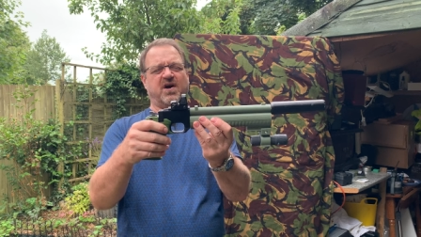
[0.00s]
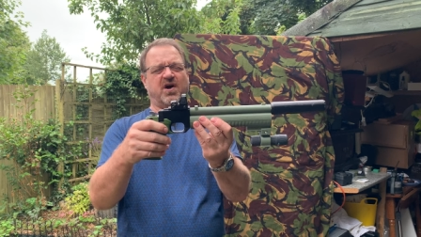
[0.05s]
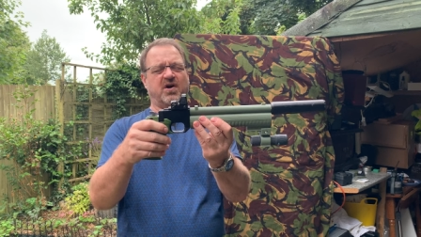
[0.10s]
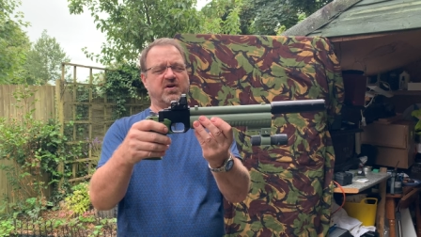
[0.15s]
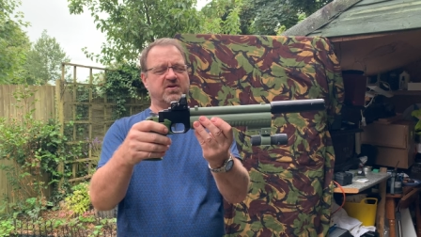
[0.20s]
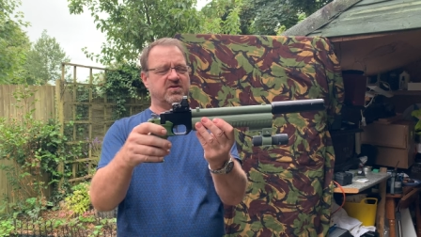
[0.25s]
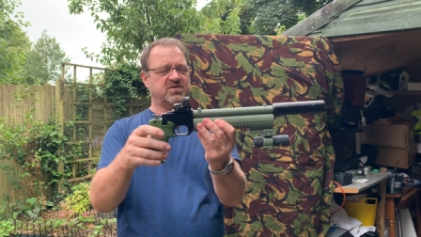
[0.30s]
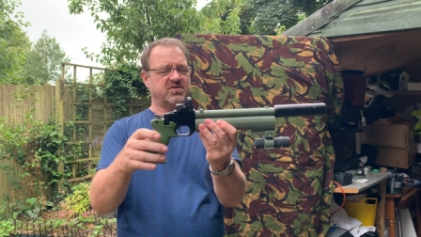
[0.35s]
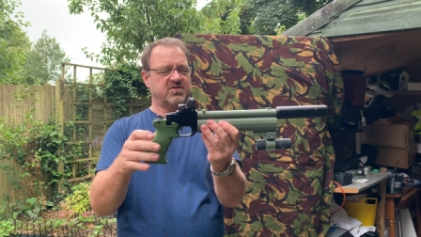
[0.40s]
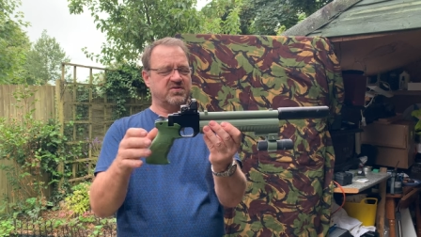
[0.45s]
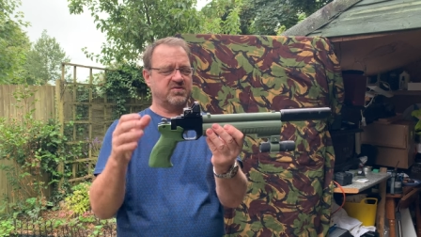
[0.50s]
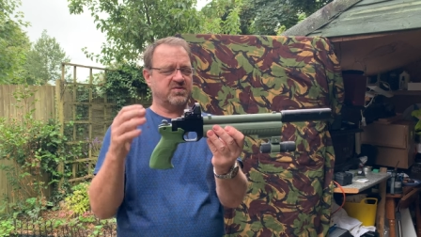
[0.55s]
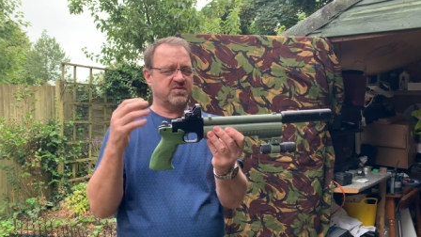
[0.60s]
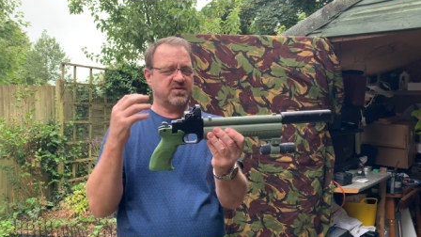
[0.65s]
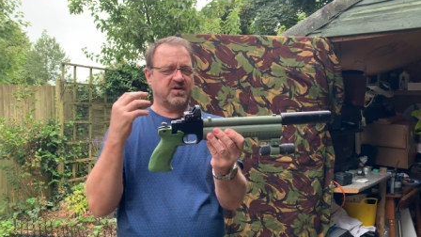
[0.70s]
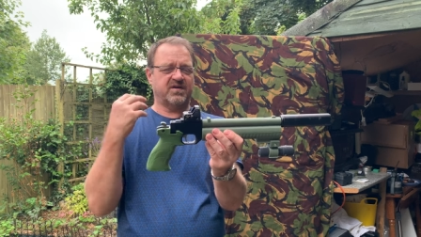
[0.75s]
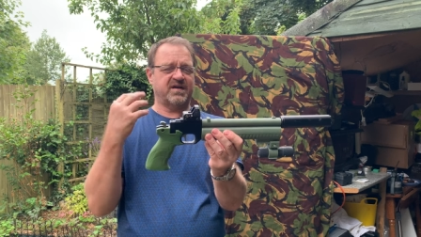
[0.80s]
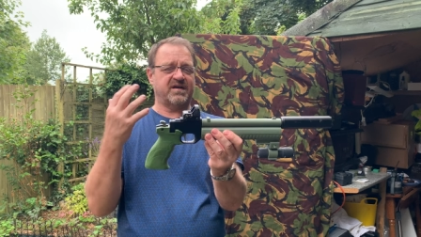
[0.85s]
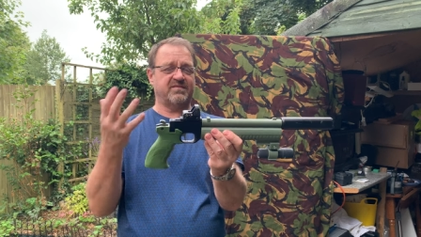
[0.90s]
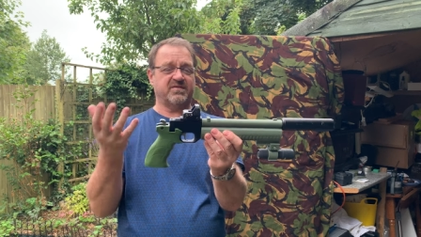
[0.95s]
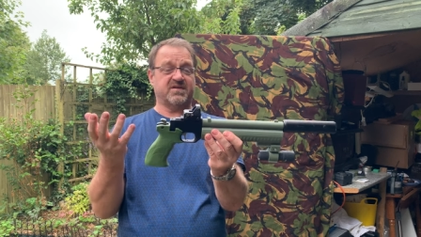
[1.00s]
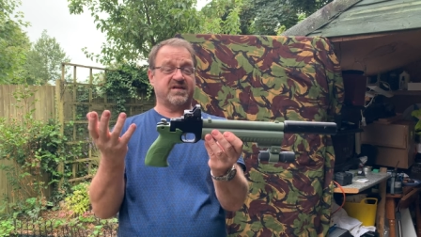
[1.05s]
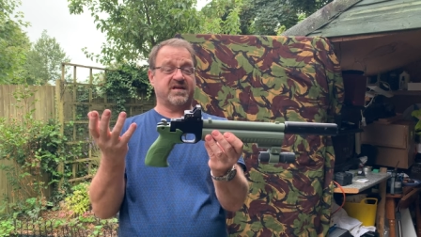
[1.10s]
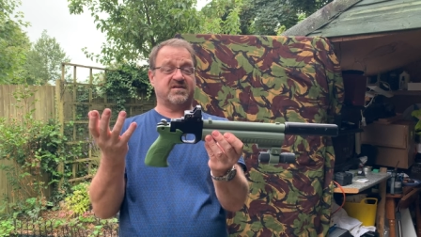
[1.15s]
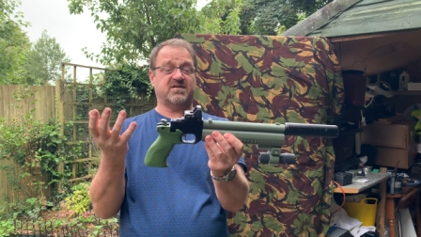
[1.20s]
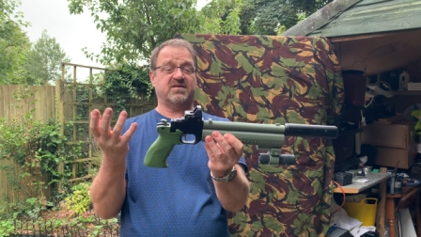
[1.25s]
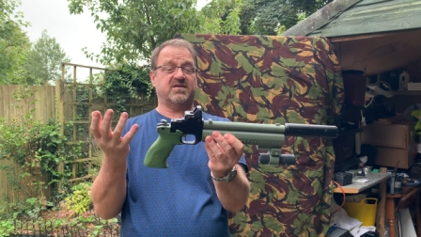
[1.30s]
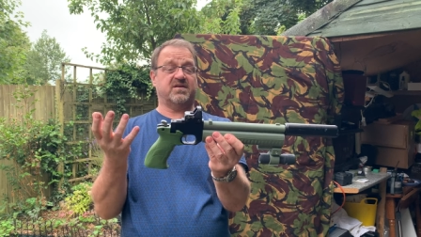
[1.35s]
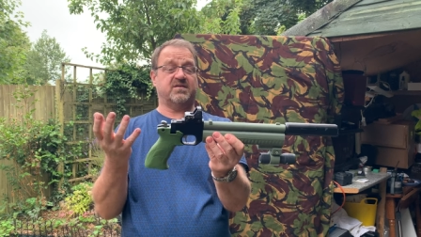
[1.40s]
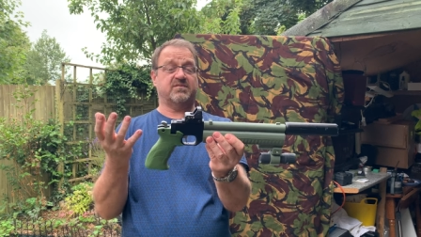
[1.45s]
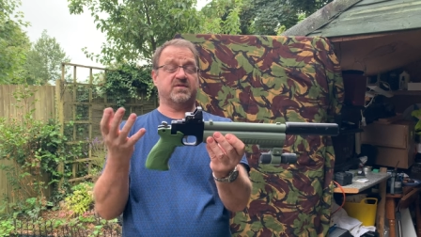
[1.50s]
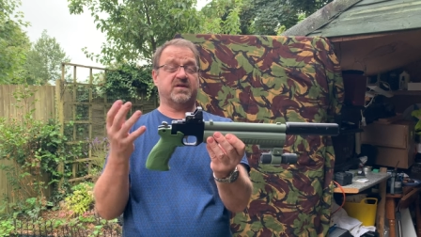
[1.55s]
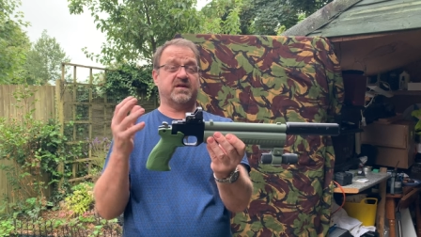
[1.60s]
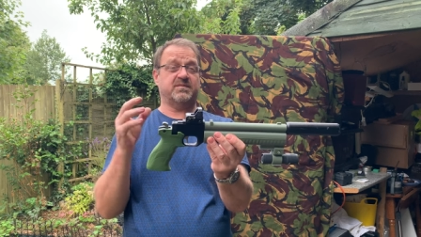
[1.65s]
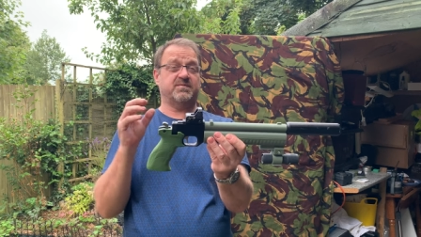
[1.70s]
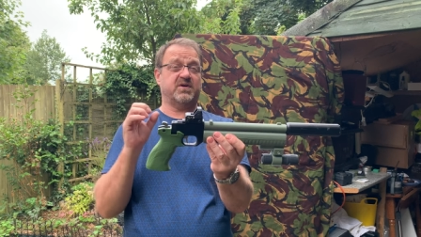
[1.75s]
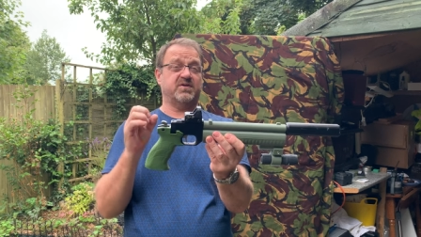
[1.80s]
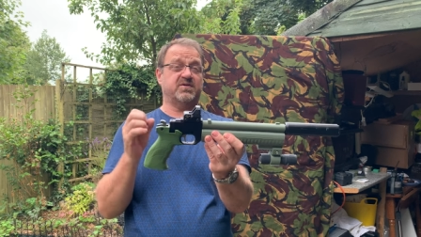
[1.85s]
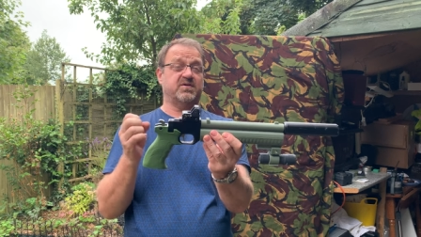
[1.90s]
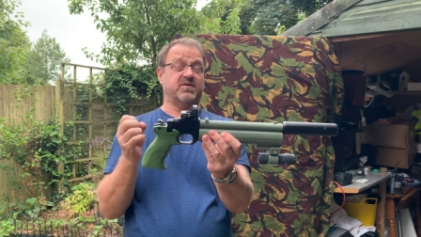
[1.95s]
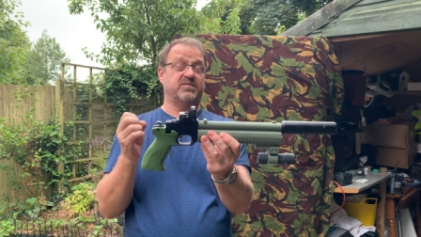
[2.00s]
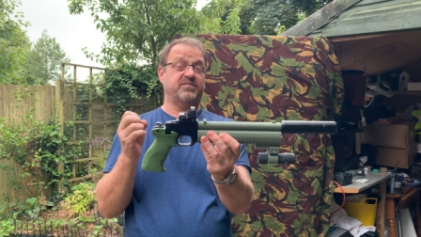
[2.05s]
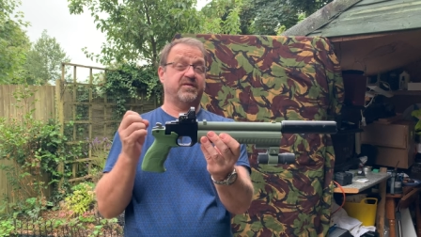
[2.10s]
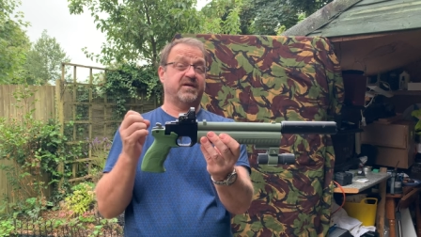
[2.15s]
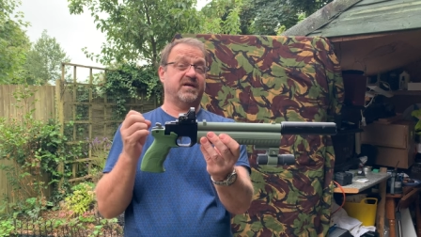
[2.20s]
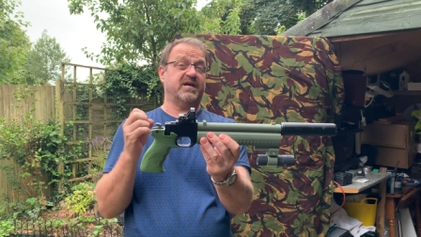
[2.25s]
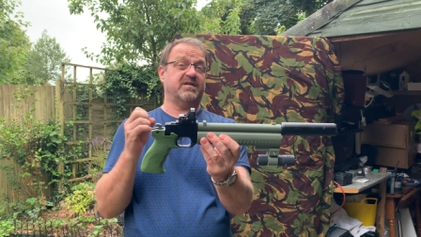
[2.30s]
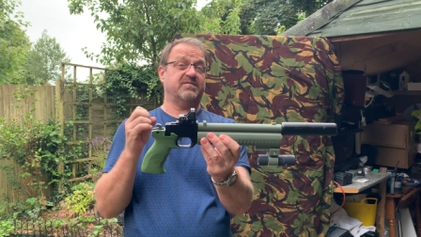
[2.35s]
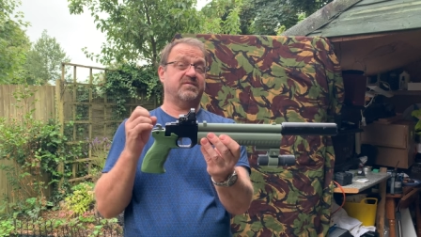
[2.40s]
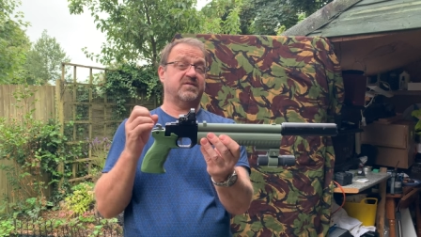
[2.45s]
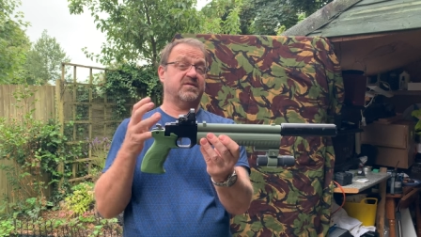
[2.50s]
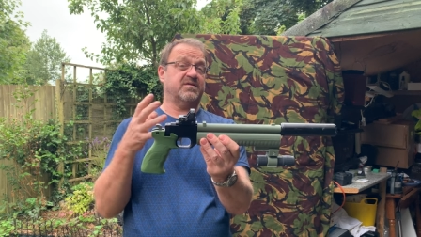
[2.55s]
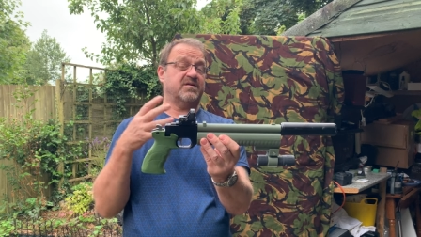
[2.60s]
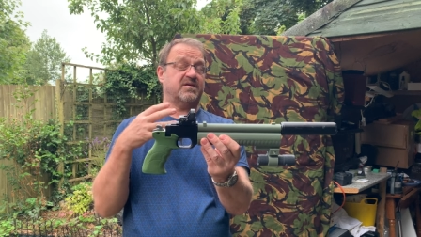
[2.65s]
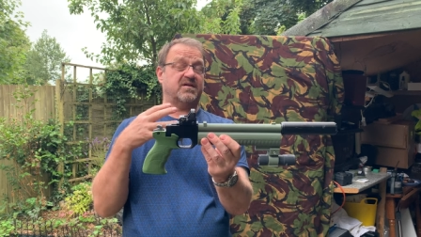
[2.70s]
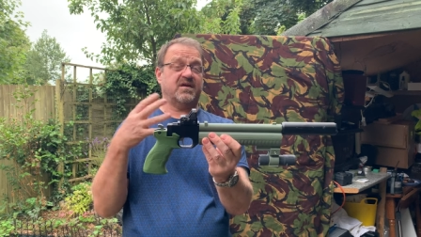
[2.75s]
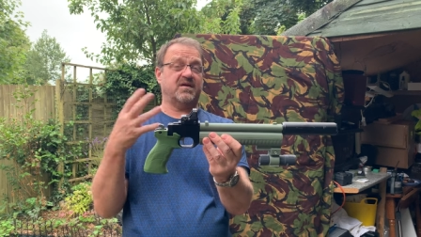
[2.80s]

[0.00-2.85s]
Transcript: I do, I haven't tested it obviously, but I do think after